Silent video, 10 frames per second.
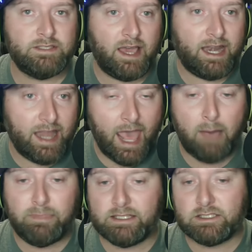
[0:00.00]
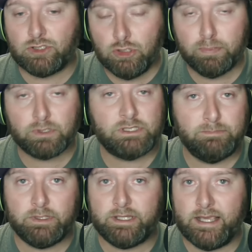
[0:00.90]
is they got an app that is super
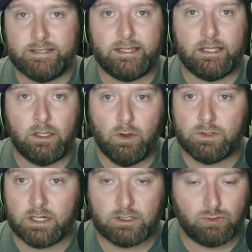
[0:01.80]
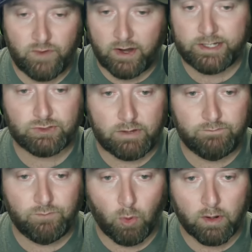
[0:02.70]
simple and easy to use, and it's very
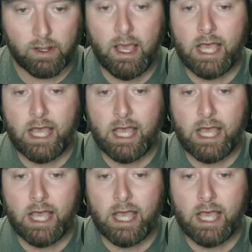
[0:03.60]
straightforward.